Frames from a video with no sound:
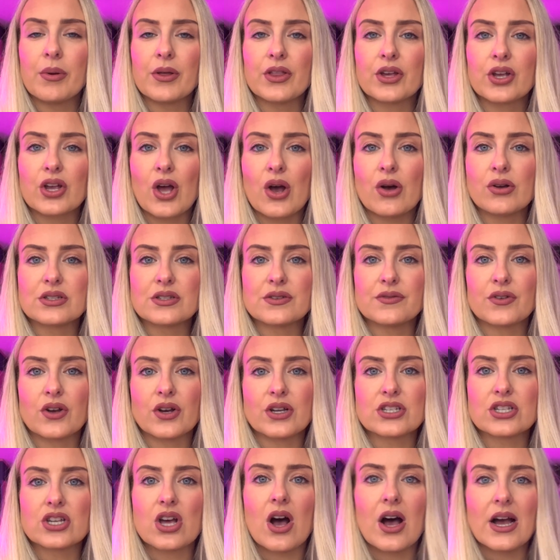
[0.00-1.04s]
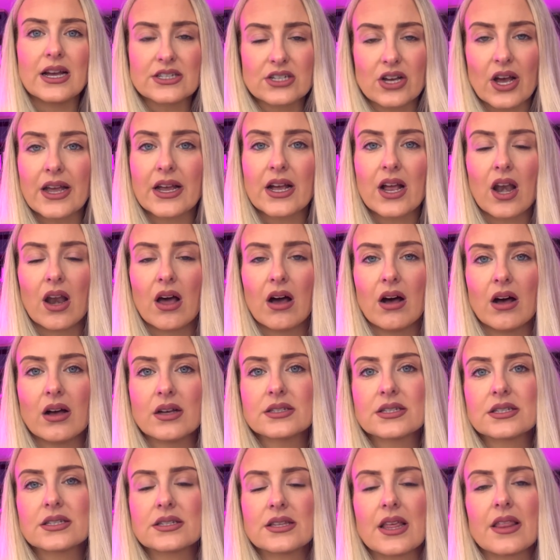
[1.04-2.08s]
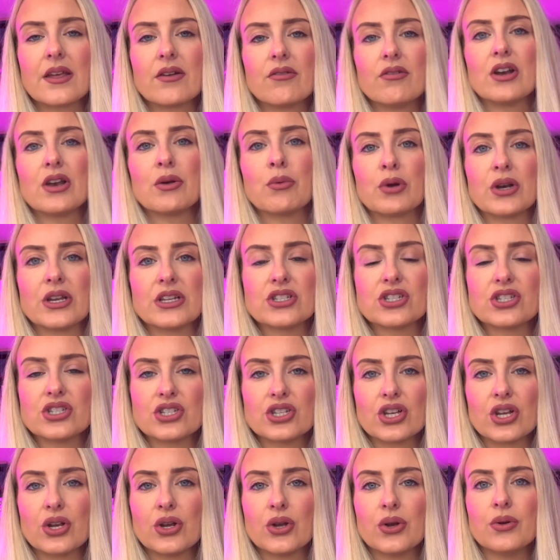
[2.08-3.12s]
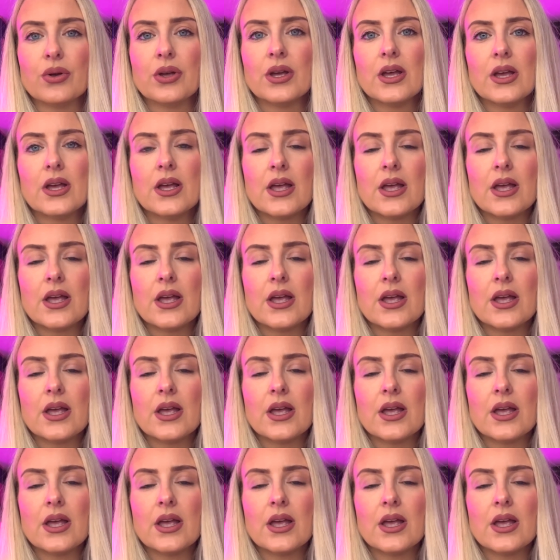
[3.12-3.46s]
But the girls have got a tie-dye class that they really wanted to do